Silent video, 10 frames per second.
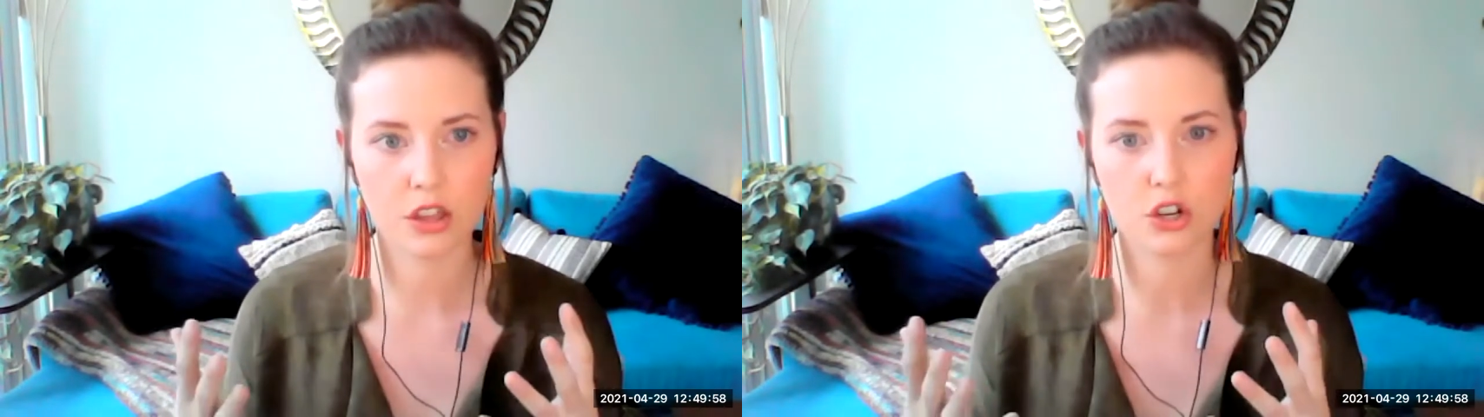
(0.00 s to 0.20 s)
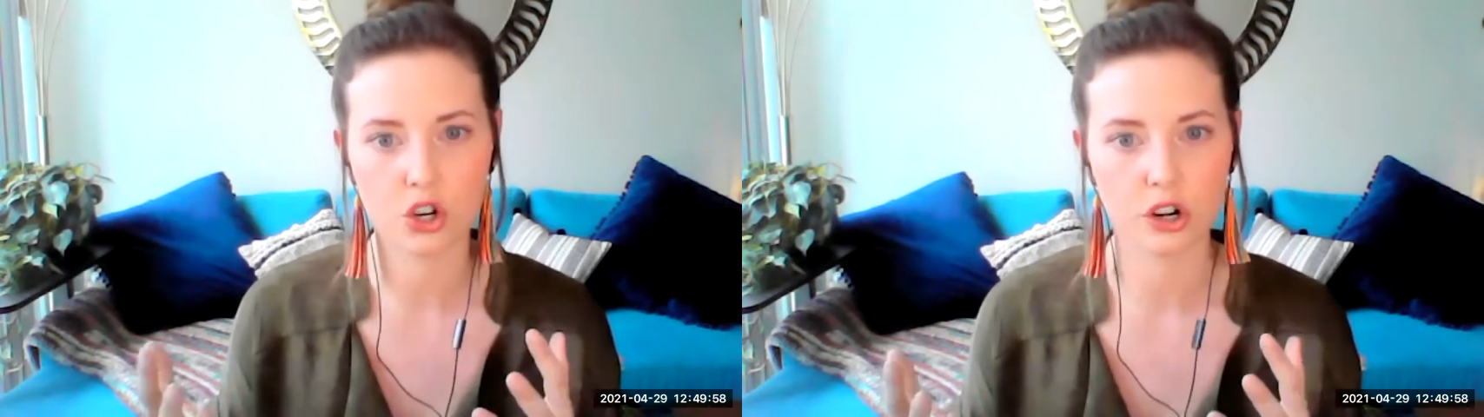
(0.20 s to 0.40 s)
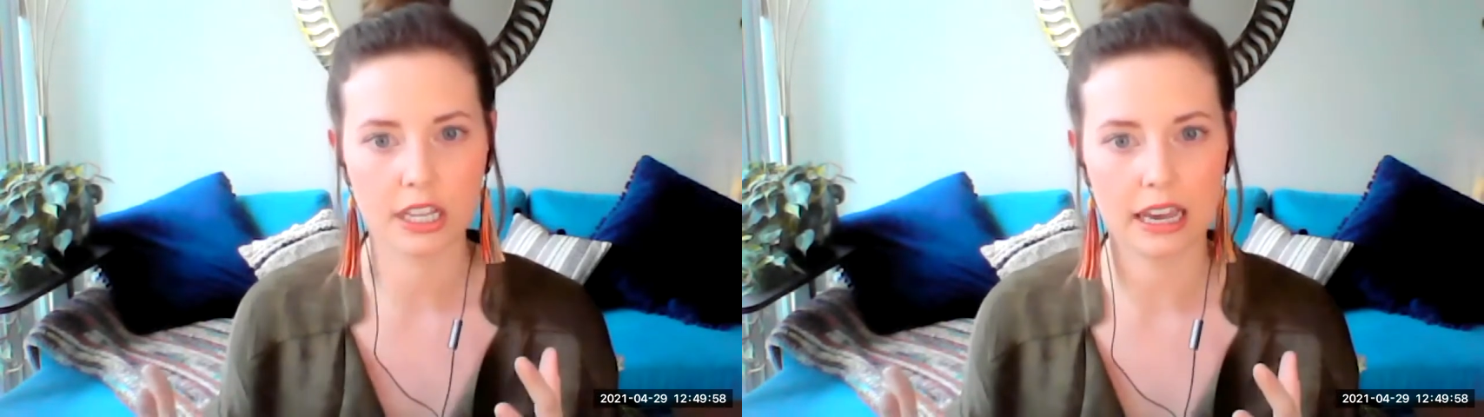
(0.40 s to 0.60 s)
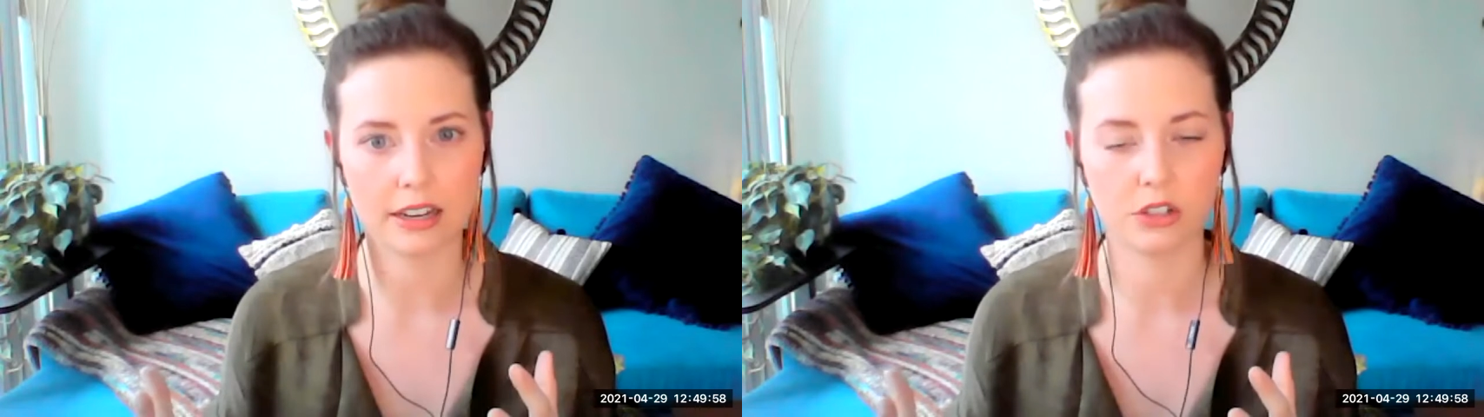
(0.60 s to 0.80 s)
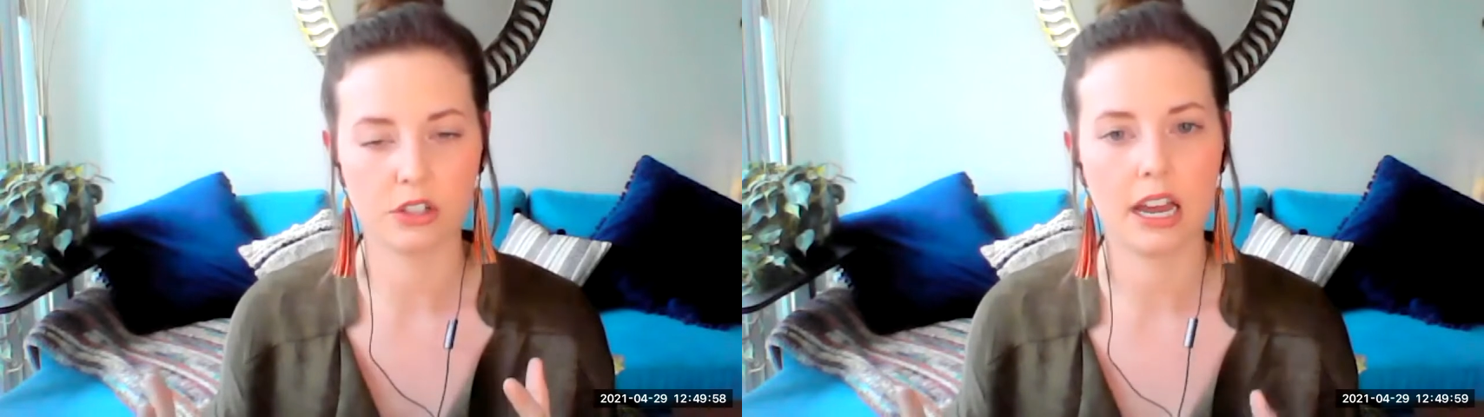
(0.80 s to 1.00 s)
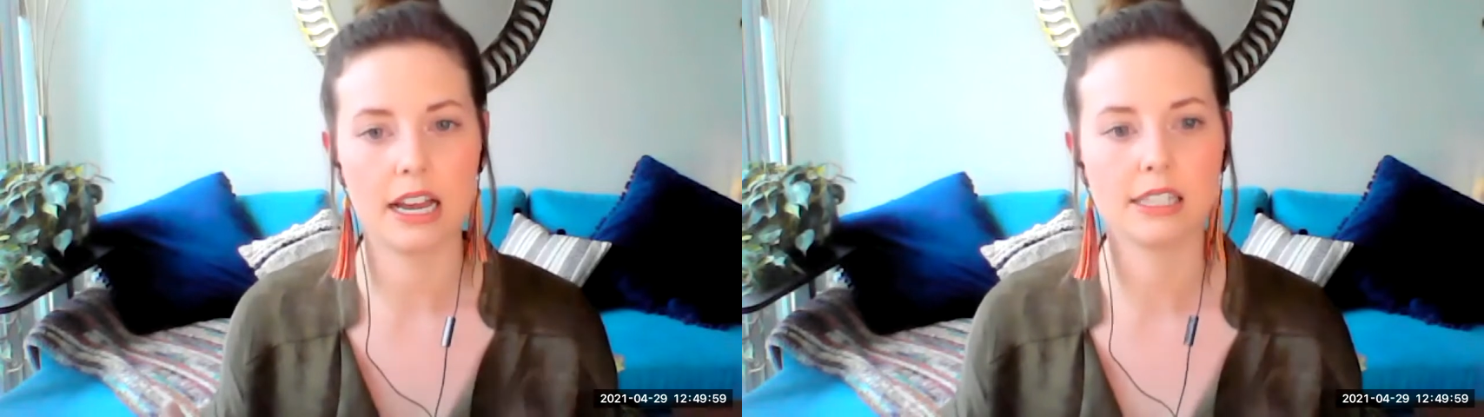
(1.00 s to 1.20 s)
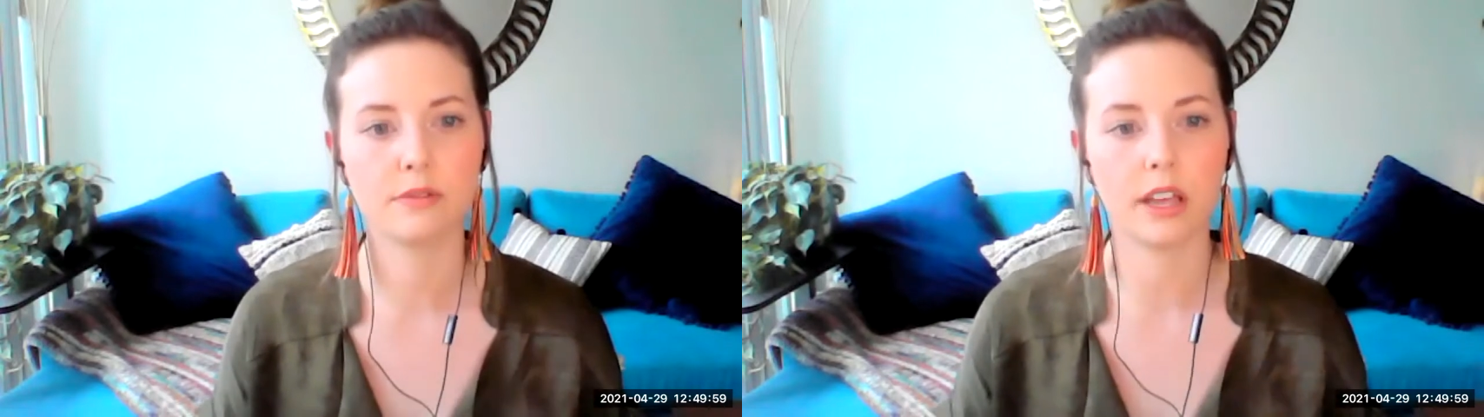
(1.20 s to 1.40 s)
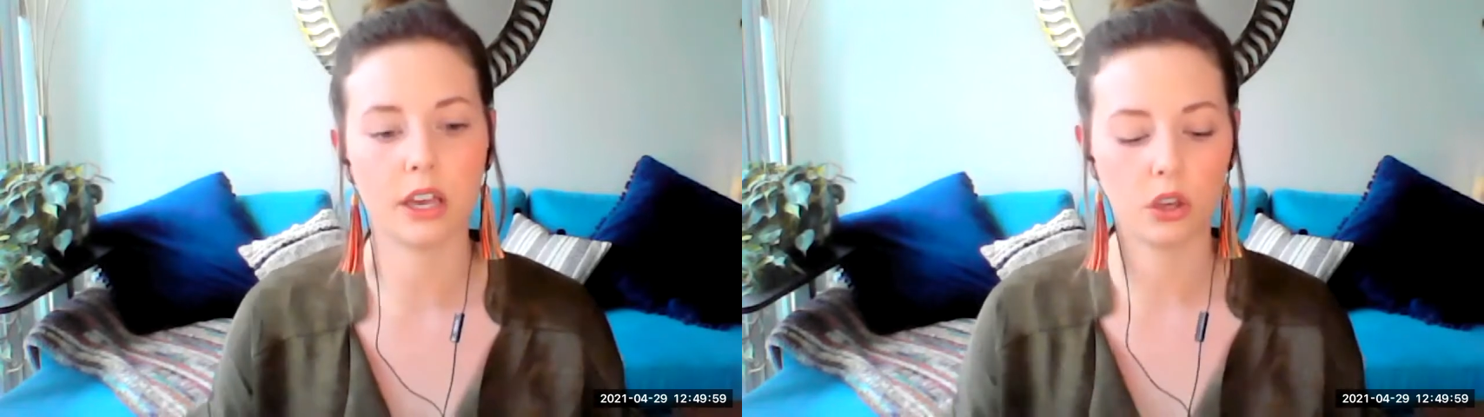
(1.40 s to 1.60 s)
the journaling exercise of
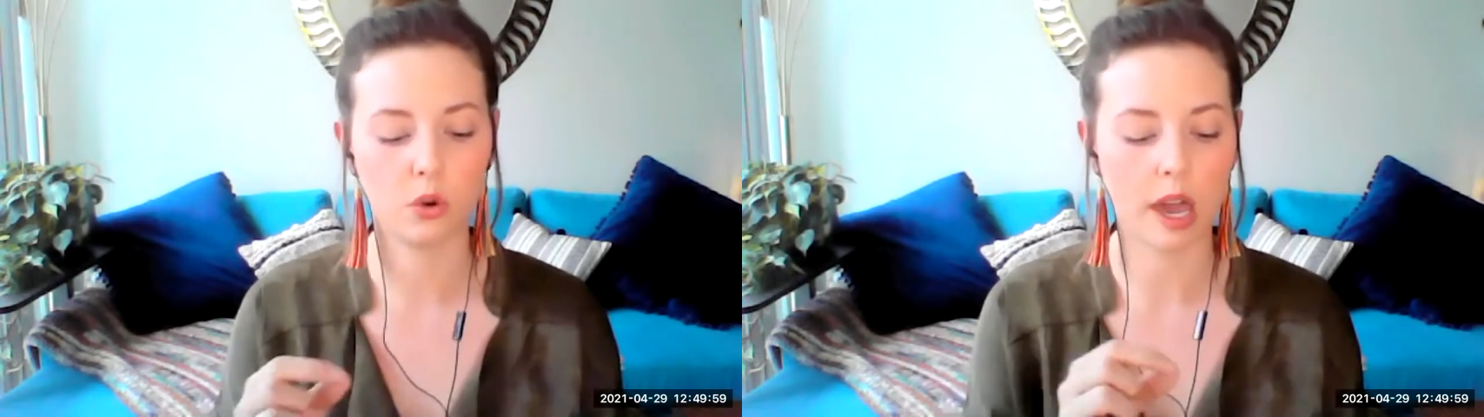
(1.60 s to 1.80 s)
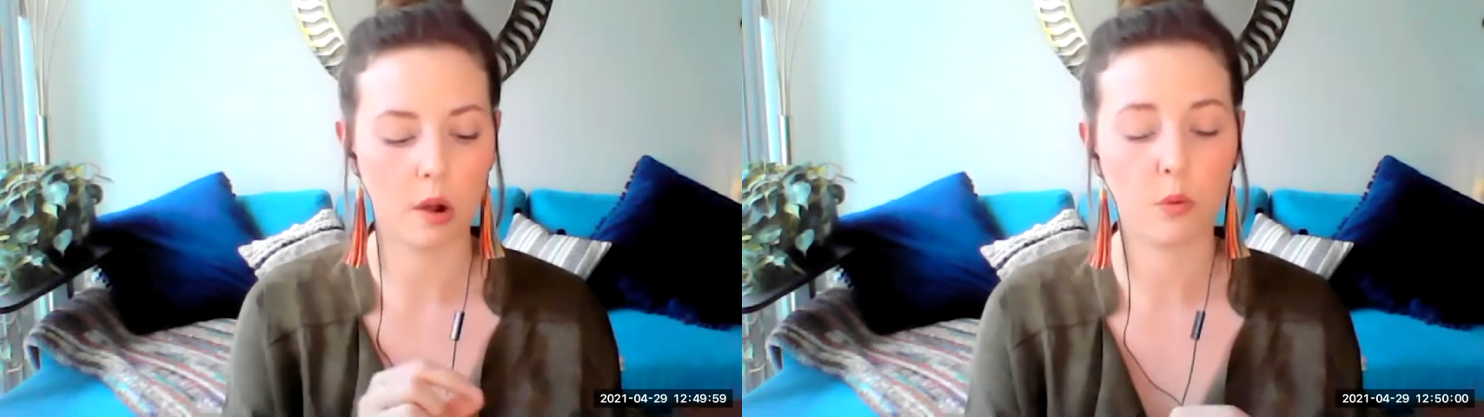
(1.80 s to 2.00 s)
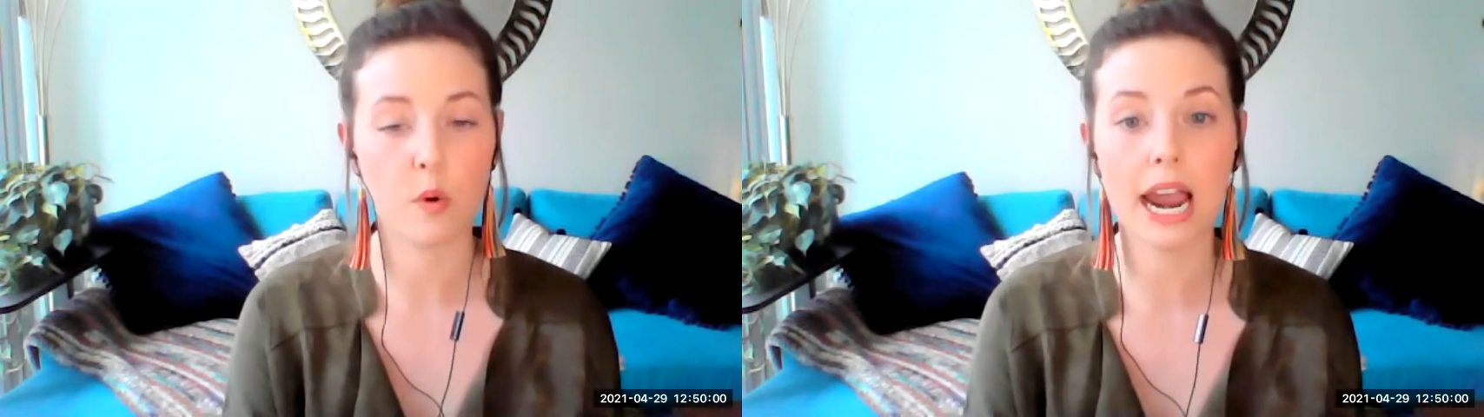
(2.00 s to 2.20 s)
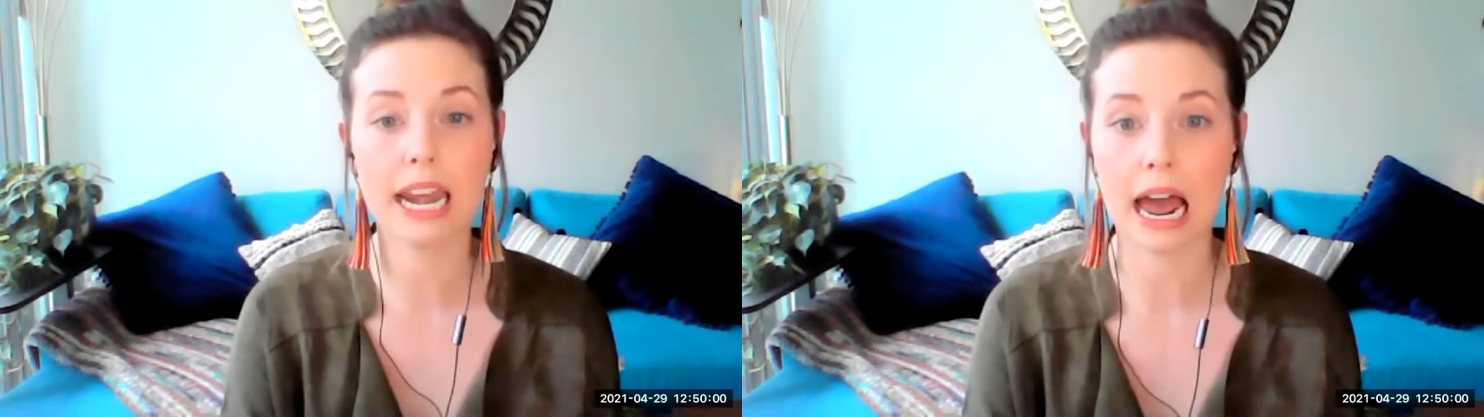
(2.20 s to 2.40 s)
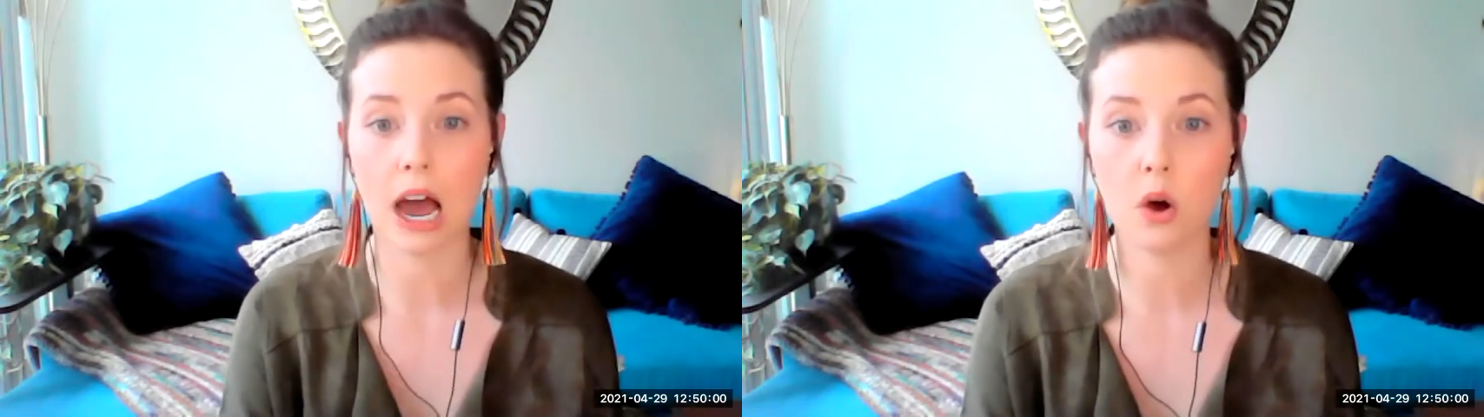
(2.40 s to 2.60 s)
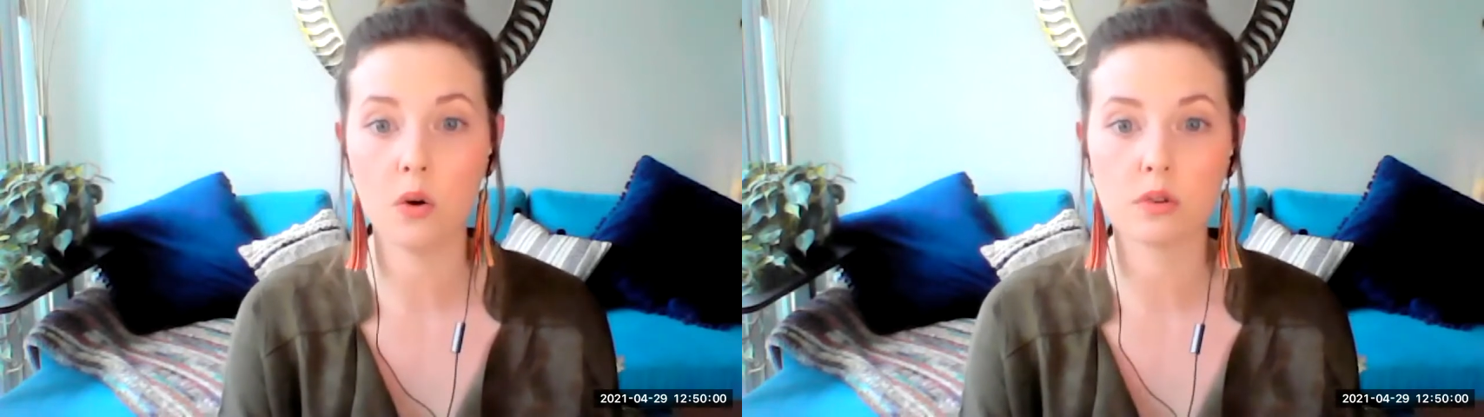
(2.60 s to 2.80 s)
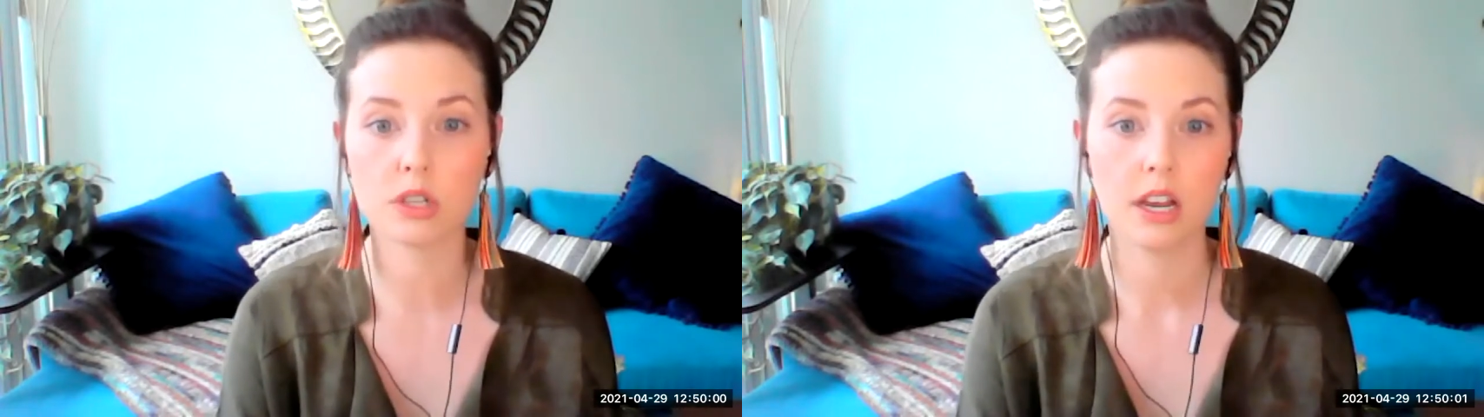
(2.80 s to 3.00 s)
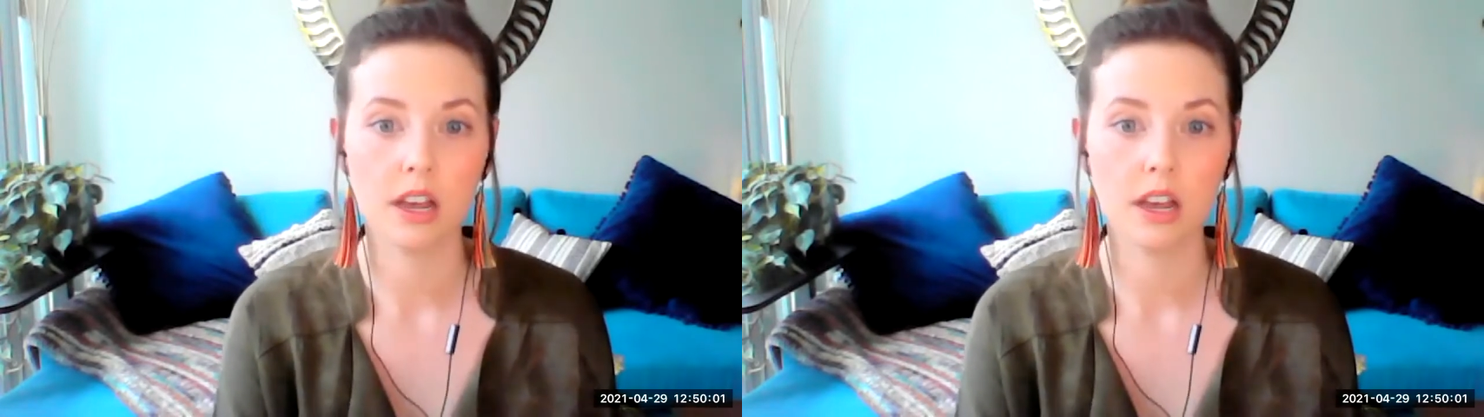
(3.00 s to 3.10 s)
like okay write out